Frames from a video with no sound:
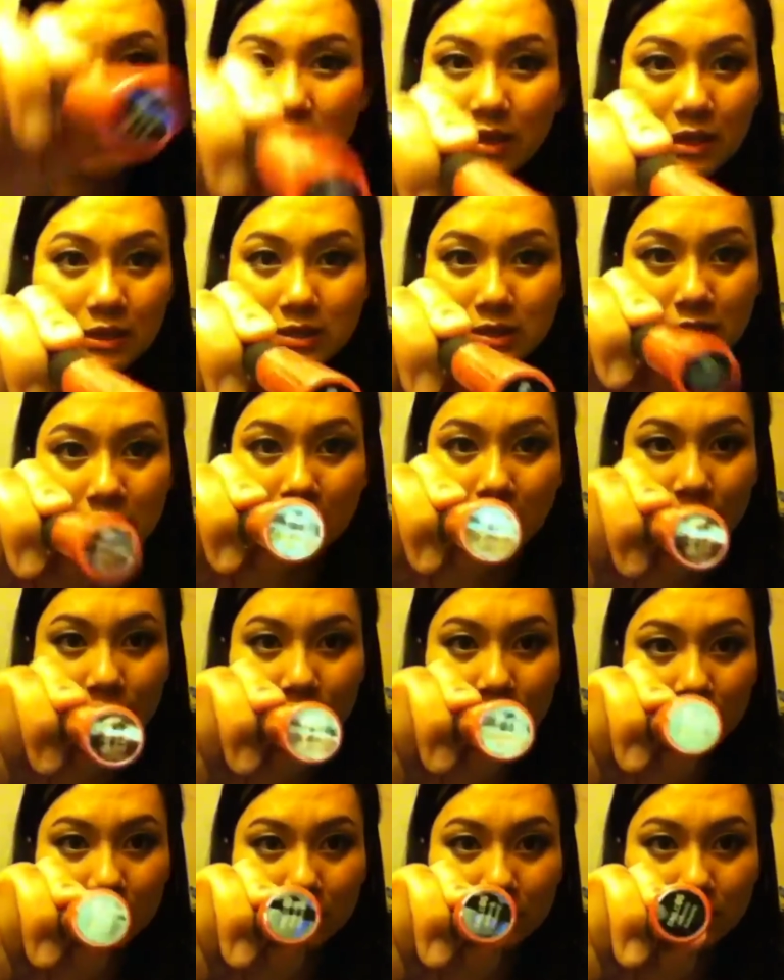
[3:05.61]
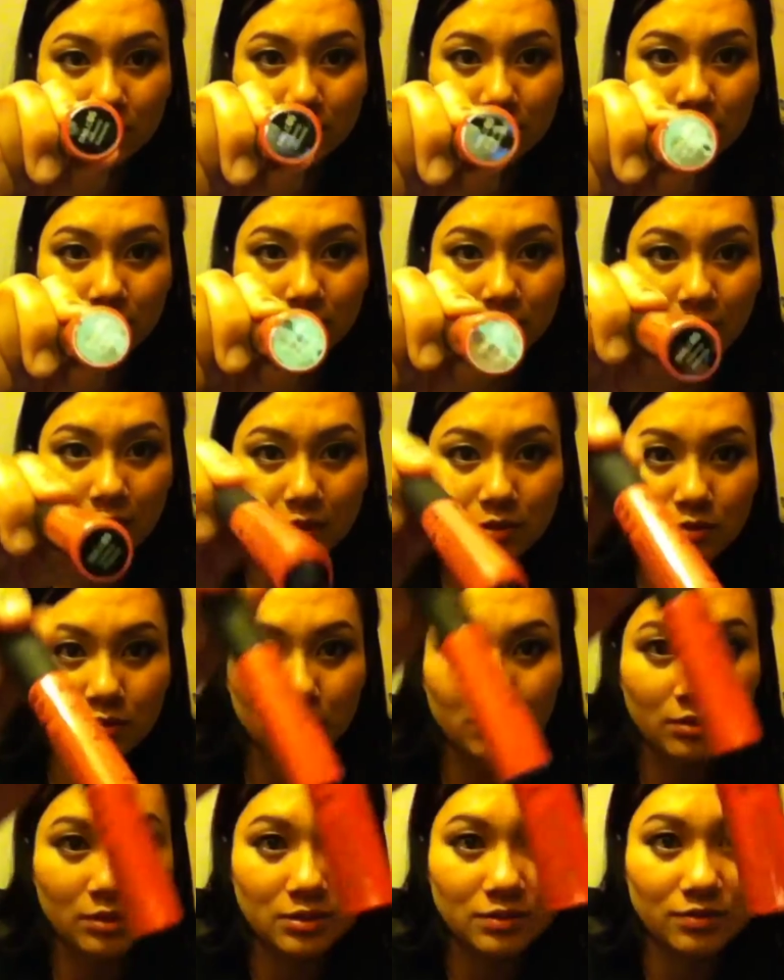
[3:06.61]
it's not even
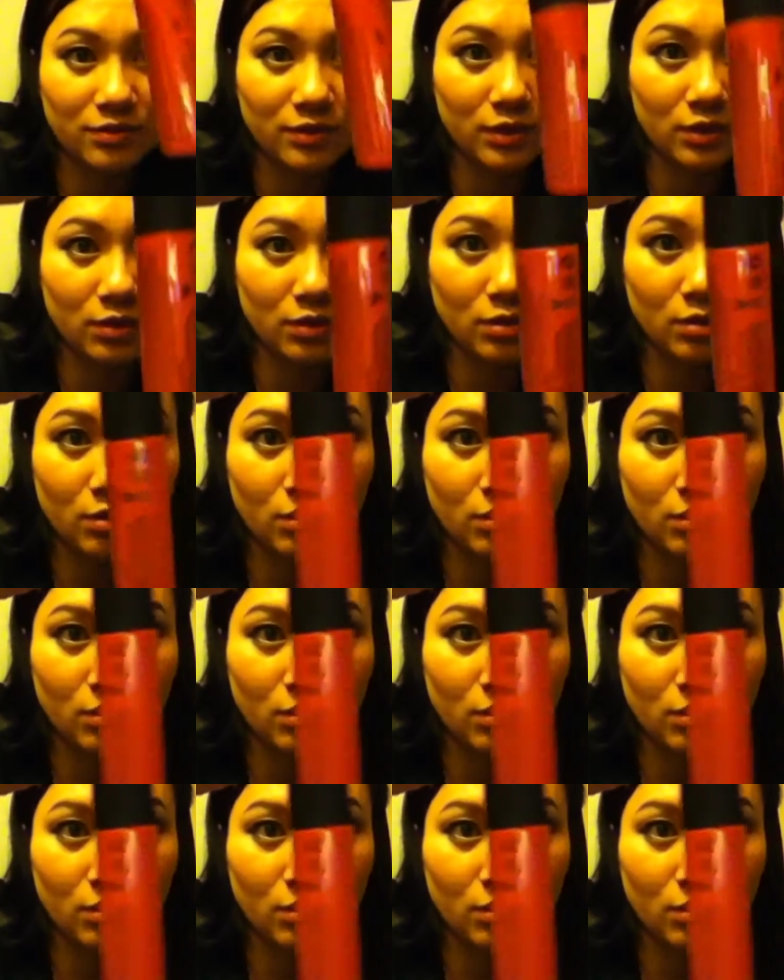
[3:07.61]
natural. It's very